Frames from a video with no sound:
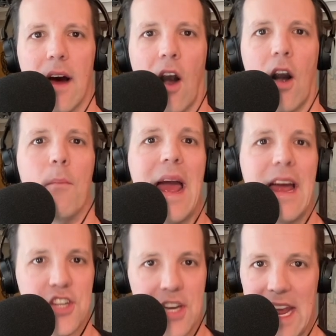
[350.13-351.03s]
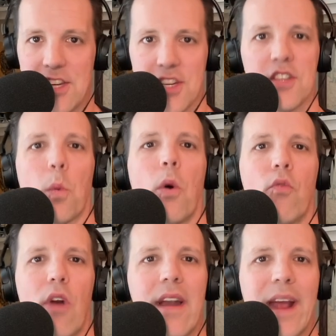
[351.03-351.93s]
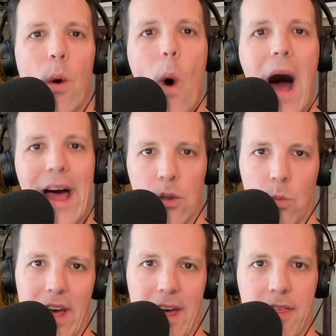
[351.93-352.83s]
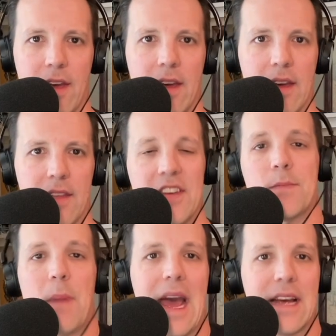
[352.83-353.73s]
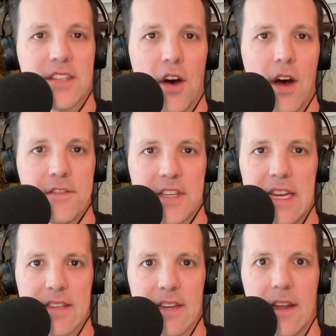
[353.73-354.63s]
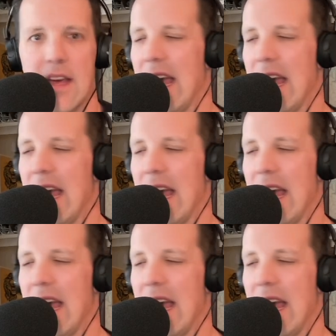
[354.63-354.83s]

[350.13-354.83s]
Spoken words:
our imaginations were running wild with this past offseason.